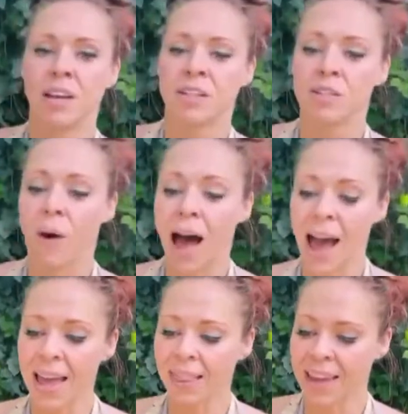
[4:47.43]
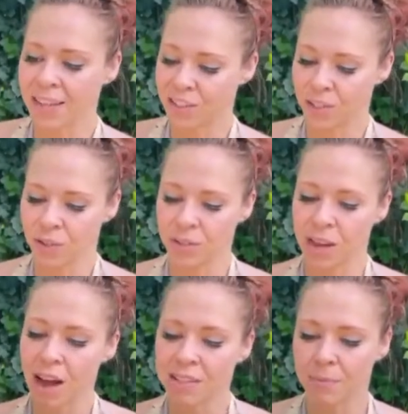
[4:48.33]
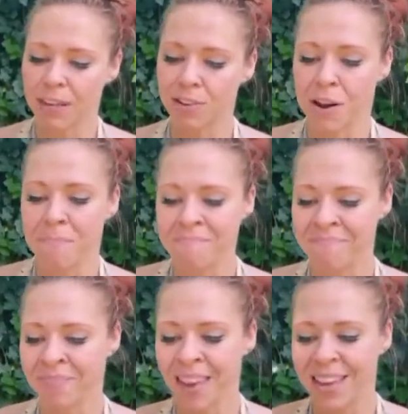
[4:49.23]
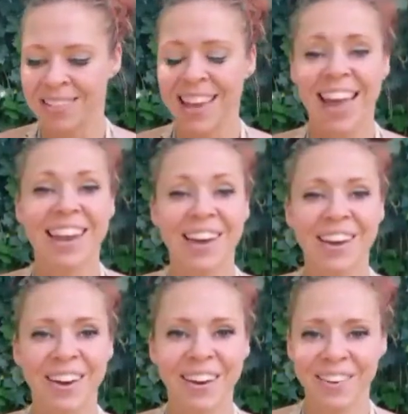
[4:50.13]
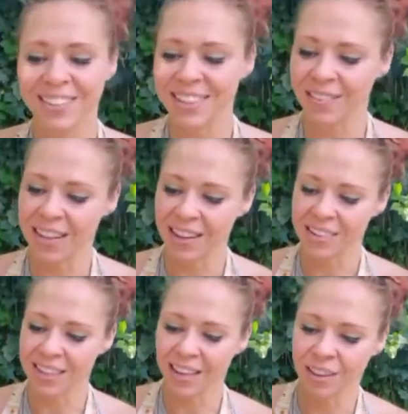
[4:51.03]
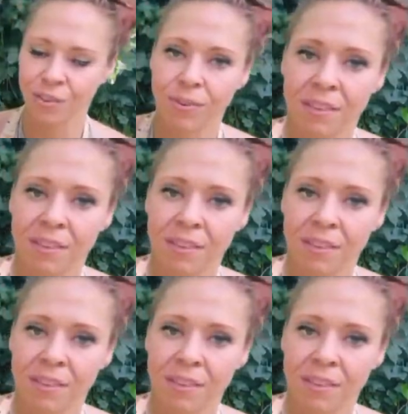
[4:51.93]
So I like to talk to my drum, say hello. See right there's like a little rough